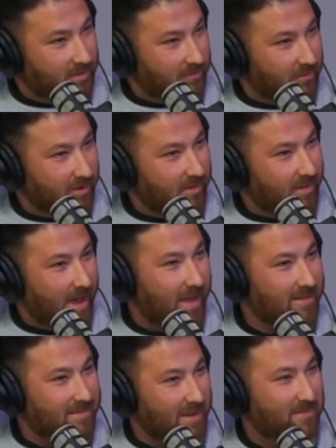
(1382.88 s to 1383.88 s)
it that
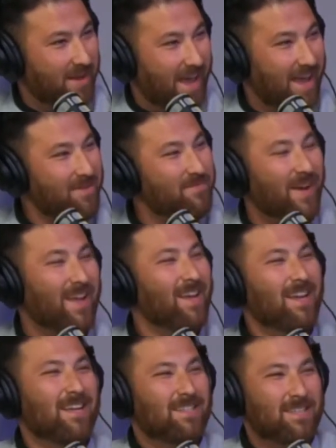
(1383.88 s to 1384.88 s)
same day, but
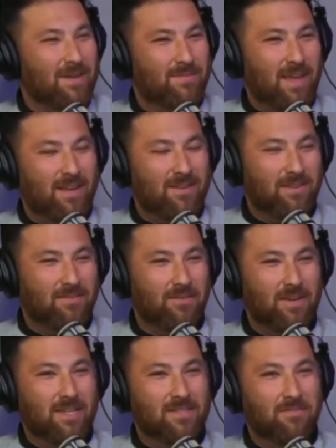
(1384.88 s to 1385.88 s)
same day delivery
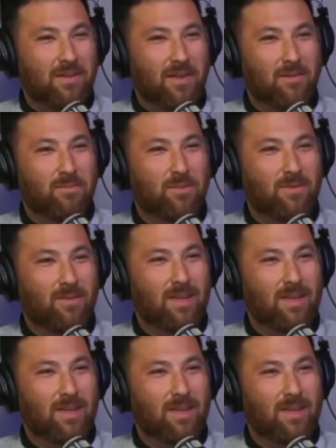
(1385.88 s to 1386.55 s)
is available,